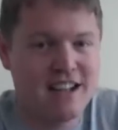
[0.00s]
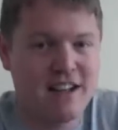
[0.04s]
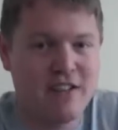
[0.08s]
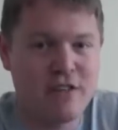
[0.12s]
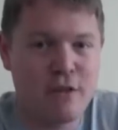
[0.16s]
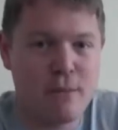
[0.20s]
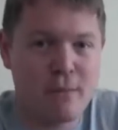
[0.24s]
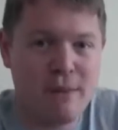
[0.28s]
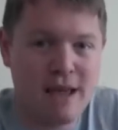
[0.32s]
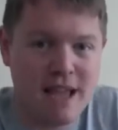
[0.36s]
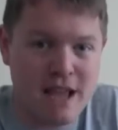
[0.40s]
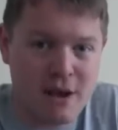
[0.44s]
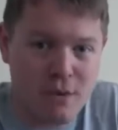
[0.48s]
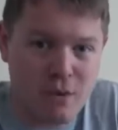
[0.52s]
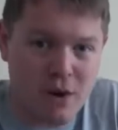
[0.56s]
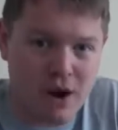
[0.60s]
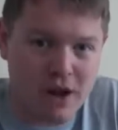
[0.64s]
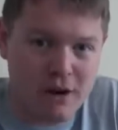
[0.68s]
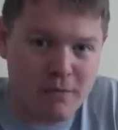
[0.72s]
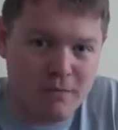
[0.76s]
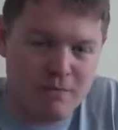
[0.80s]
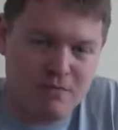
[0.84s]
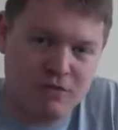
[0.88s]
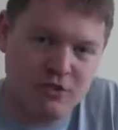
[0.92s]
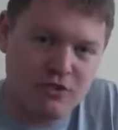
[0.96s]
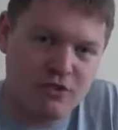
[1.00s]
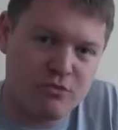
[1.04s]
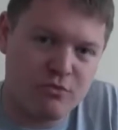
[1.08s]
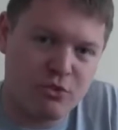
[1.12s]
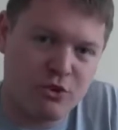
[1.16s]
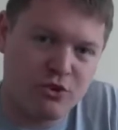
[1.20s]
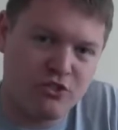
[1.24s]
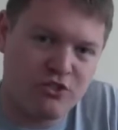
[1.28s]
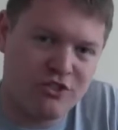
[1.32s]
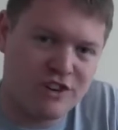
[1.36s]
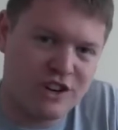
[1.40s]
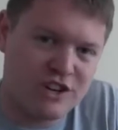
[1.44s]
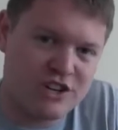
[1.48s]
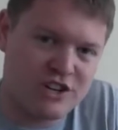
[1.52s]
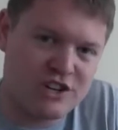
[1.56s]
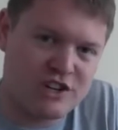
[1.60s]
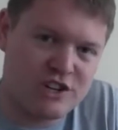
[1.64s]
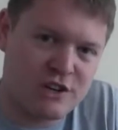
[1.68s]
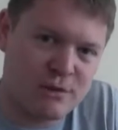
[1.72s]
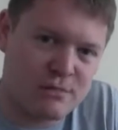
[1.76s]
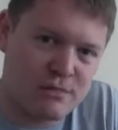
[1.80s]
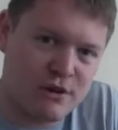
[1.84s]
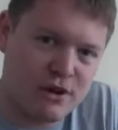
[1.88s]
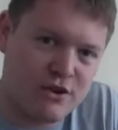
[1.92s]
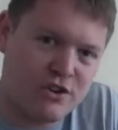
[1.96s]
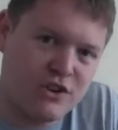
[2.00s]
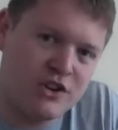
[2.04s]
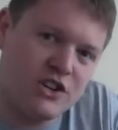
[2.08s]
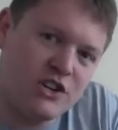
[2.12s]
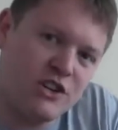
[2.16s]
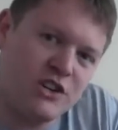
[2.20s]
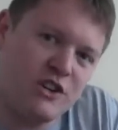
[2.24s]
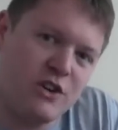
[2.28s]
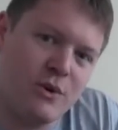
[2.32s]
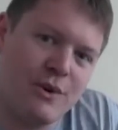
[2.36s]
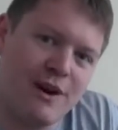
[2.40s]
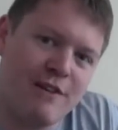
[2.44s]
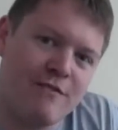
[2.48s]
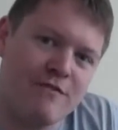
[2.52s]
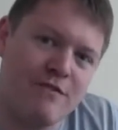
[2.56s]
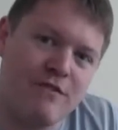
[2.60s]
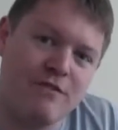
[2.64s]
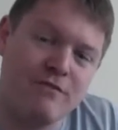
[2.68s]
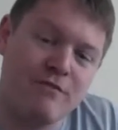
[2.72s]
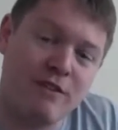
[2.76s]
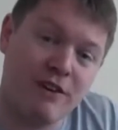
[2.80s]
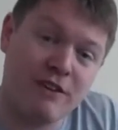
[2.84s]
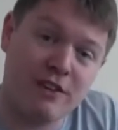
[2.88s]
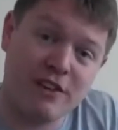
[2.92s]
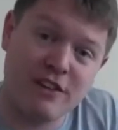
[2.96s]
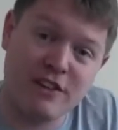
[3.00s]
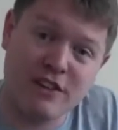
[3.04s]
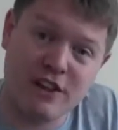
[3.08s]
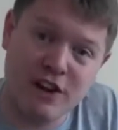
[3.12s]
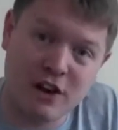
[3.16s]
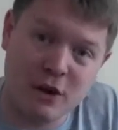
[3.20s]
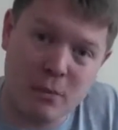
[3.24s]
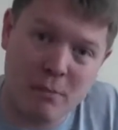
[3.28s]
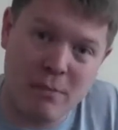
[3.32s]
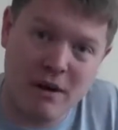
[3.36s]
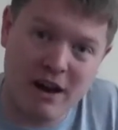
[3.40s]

The P1, more traditional approach, you have very snug